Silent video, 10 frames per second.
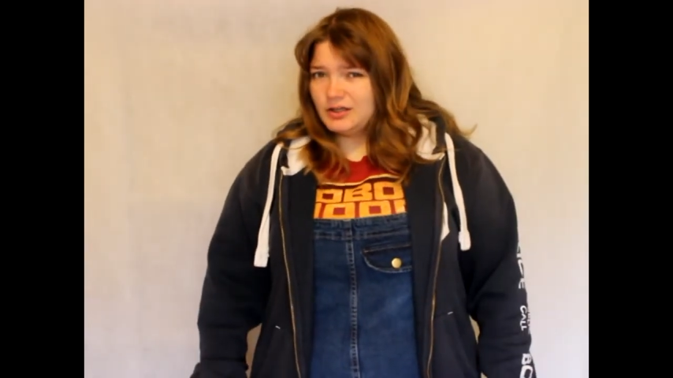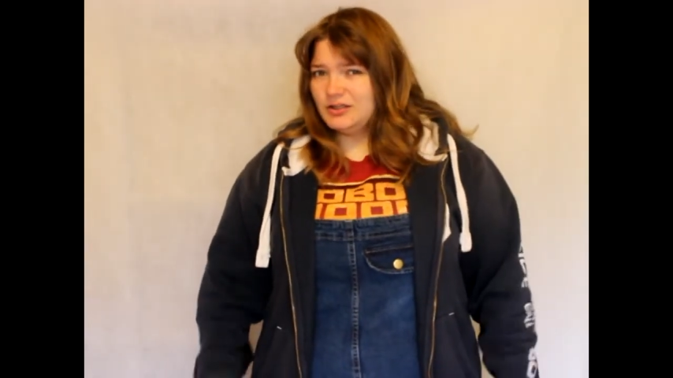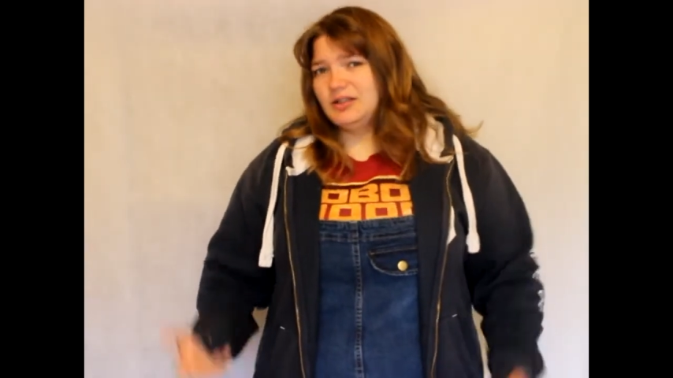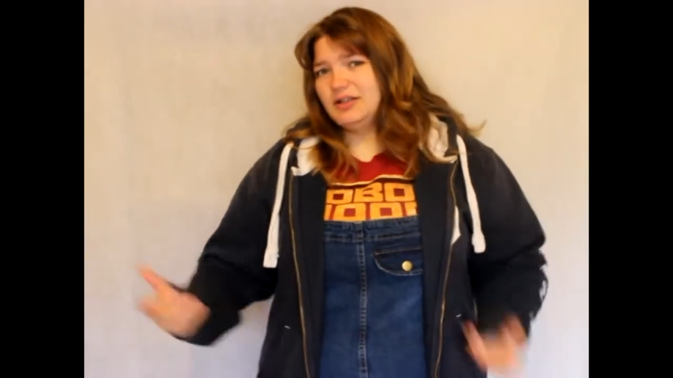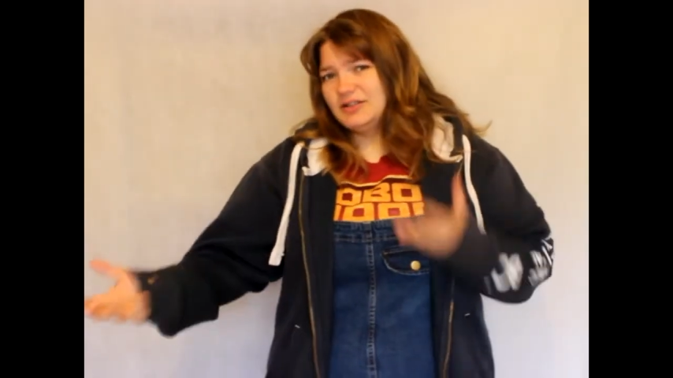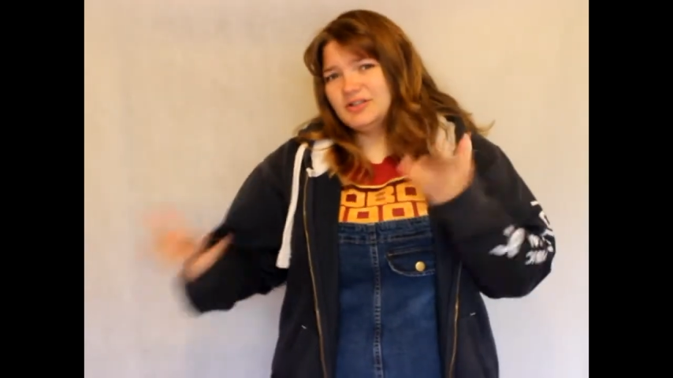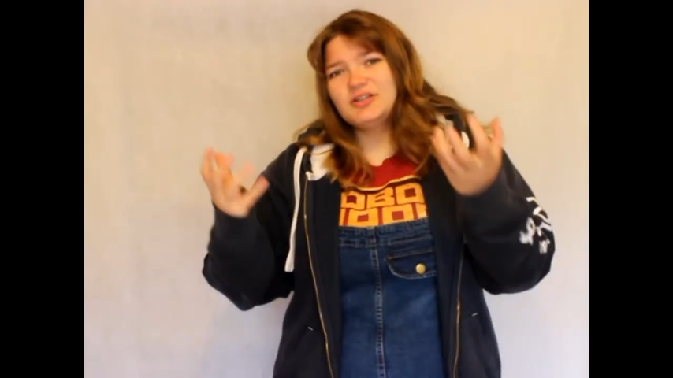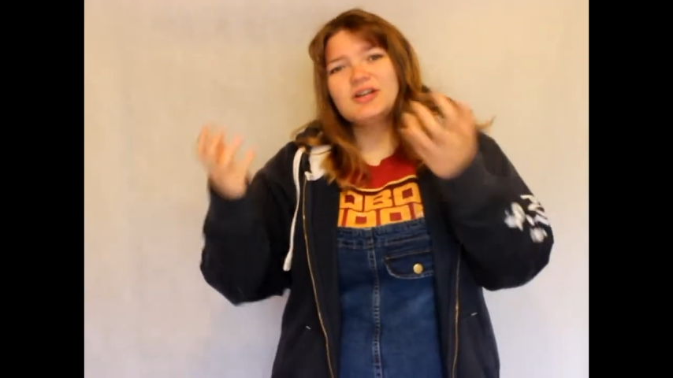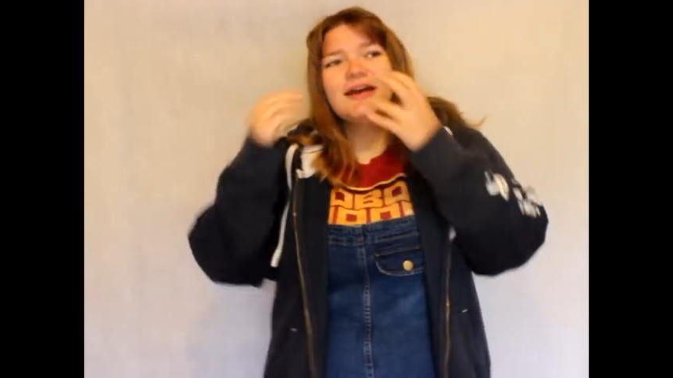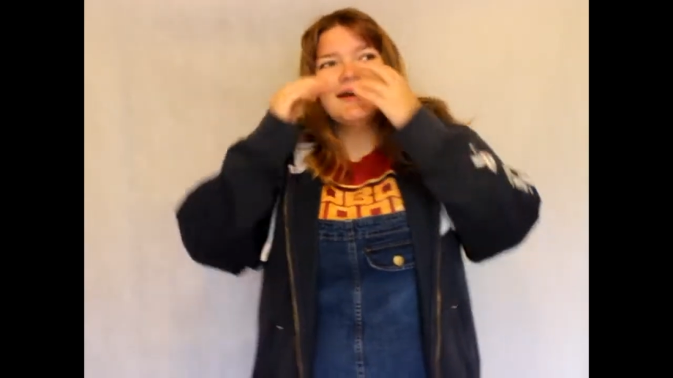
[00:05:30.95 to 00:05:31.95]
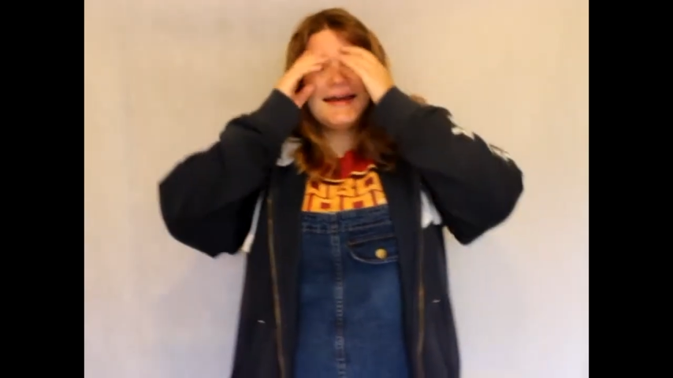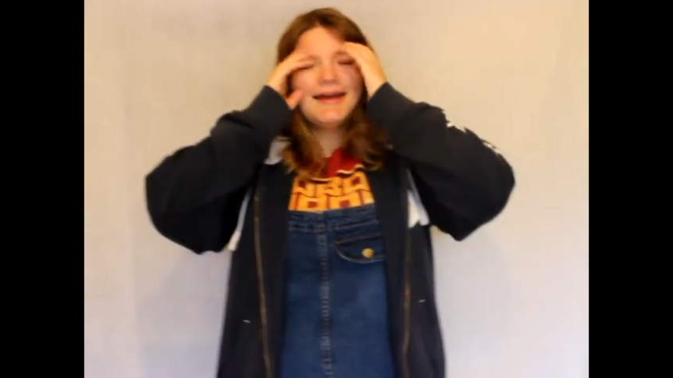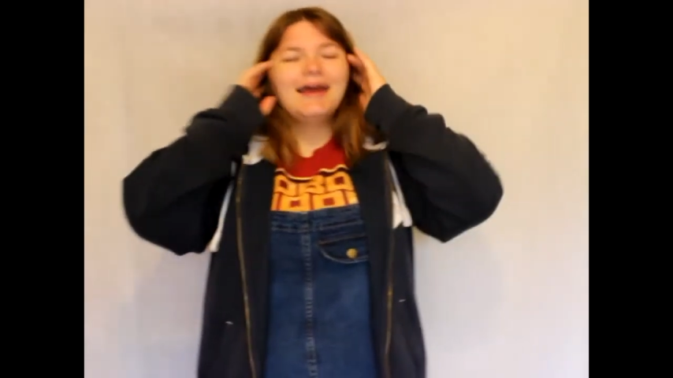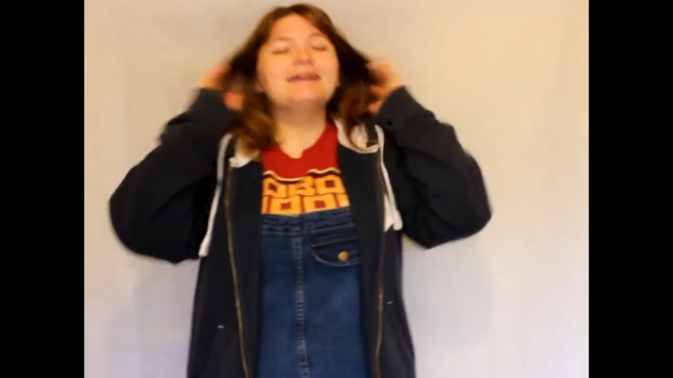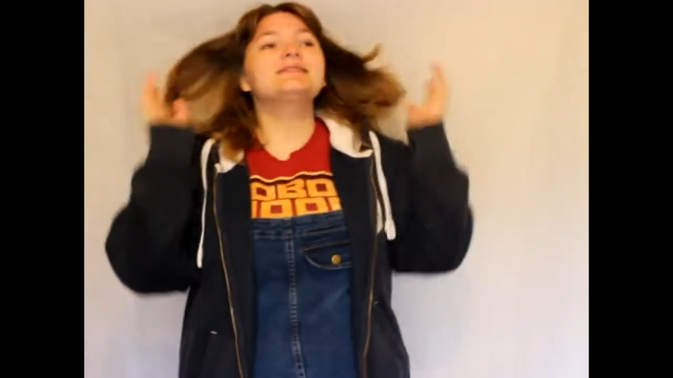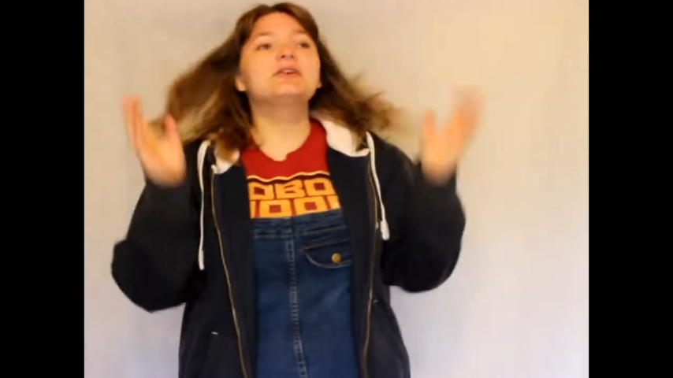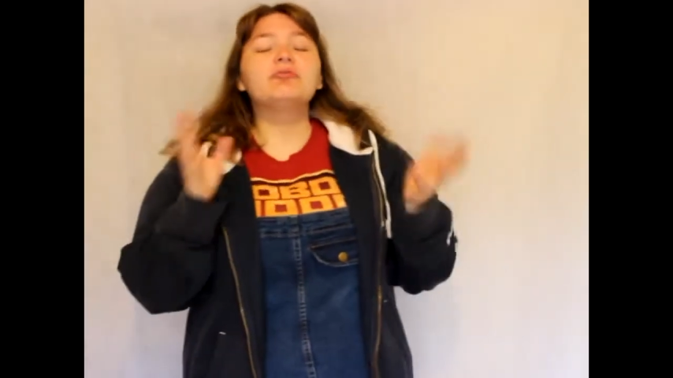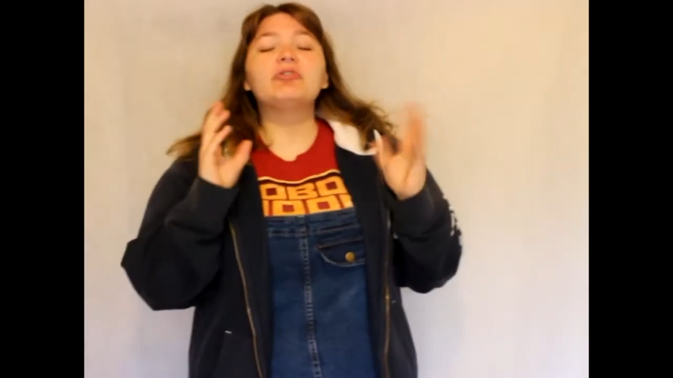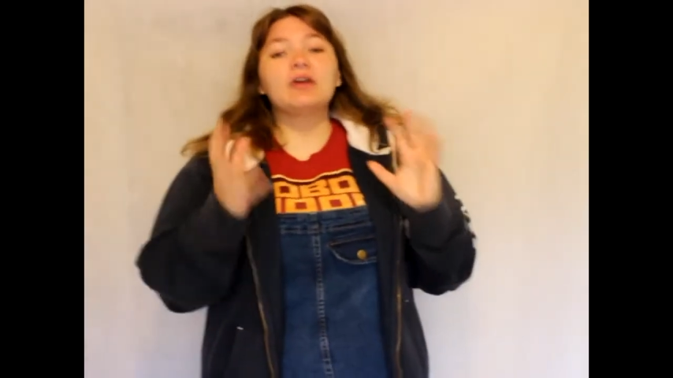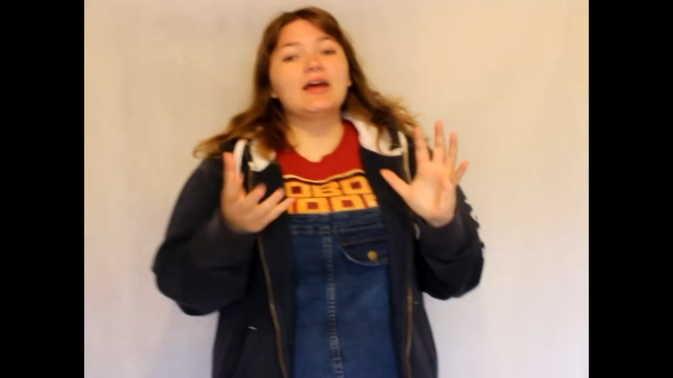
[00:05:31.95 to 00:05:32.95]
You know, you do, you, it's
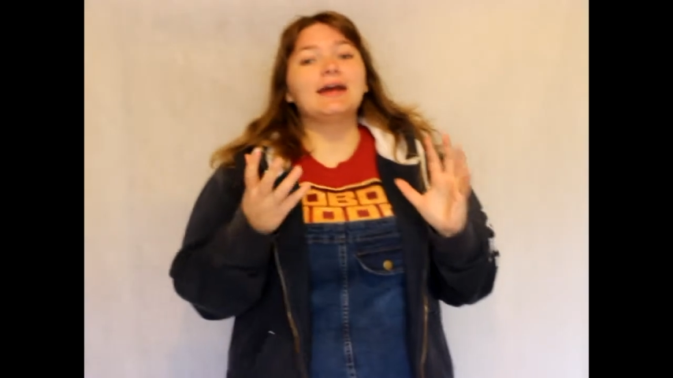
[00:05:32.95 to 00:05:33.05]
confusing.